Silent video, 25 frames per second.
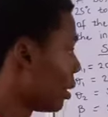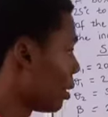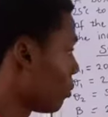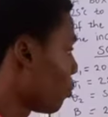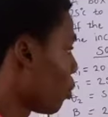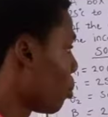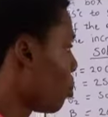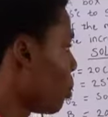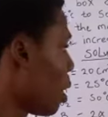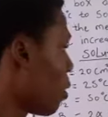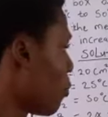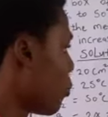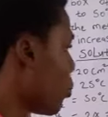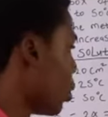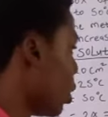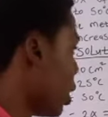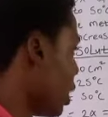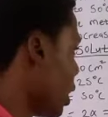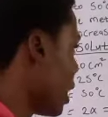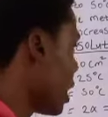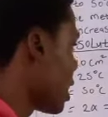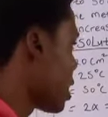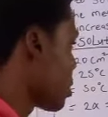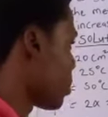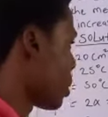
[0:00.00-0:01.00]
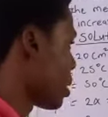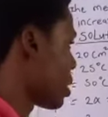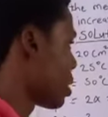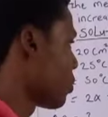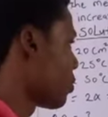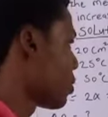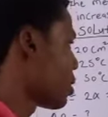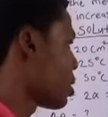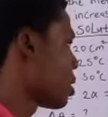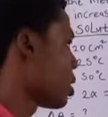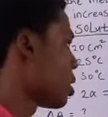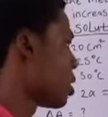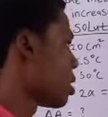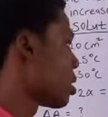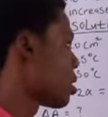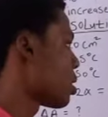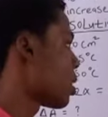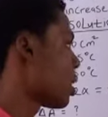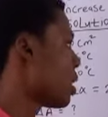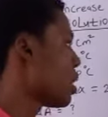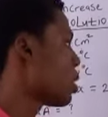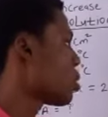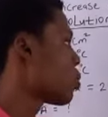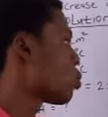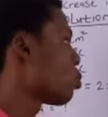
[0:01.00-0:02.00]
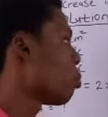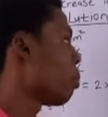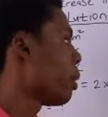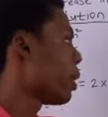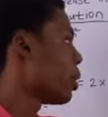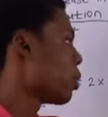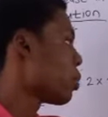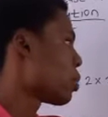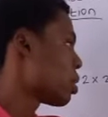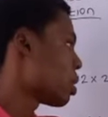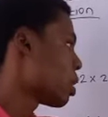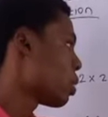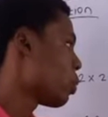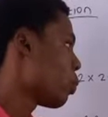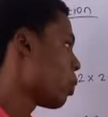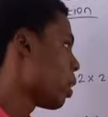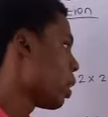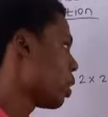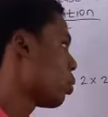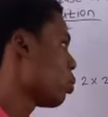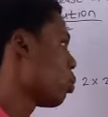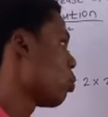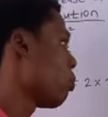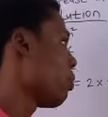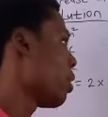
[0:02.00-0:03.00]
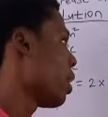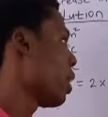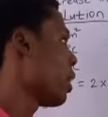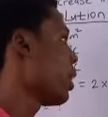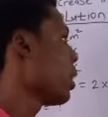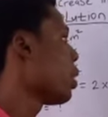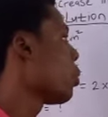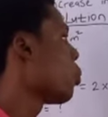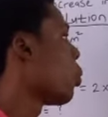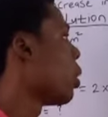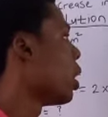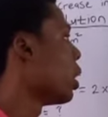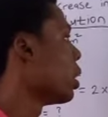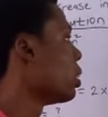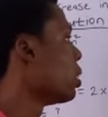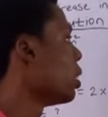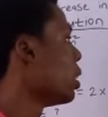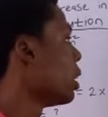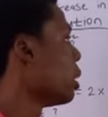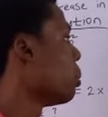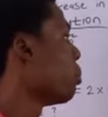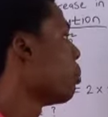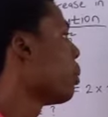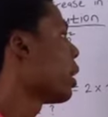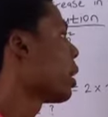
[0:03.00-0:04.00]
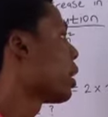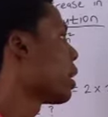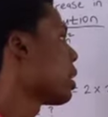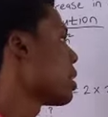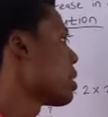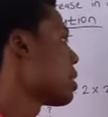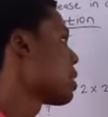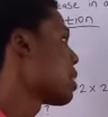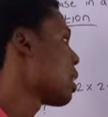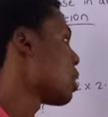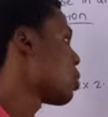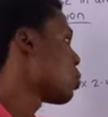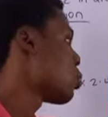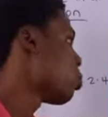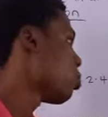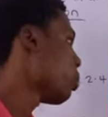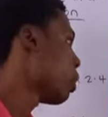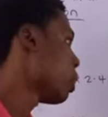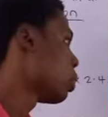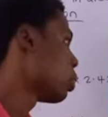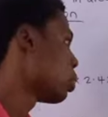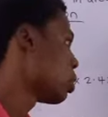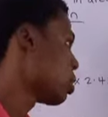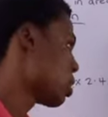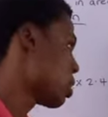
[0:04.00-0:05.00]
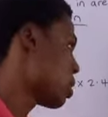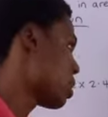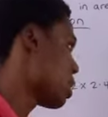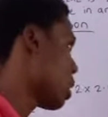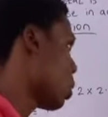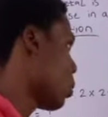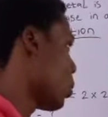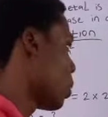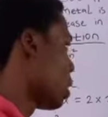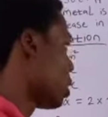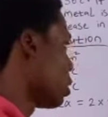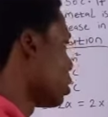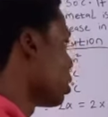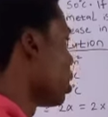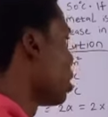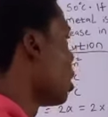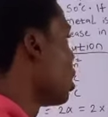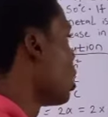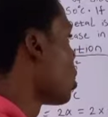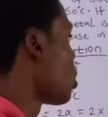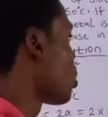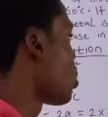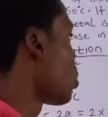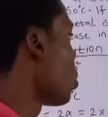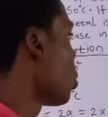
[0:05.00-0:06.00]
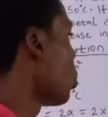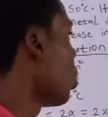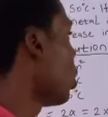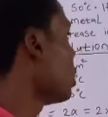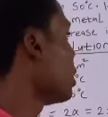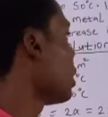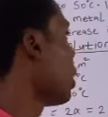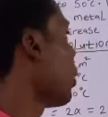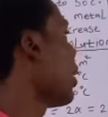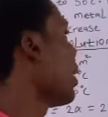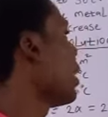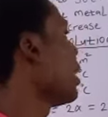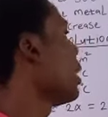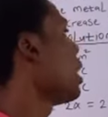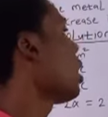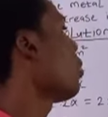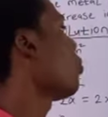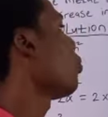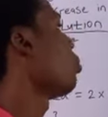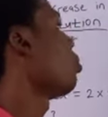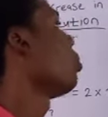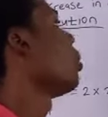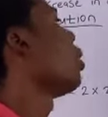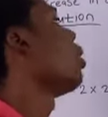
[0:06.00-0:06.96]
formula for area expansivity is A2 minus A1 over A1 in bracket theta 2 minus theta 1. So what is our area from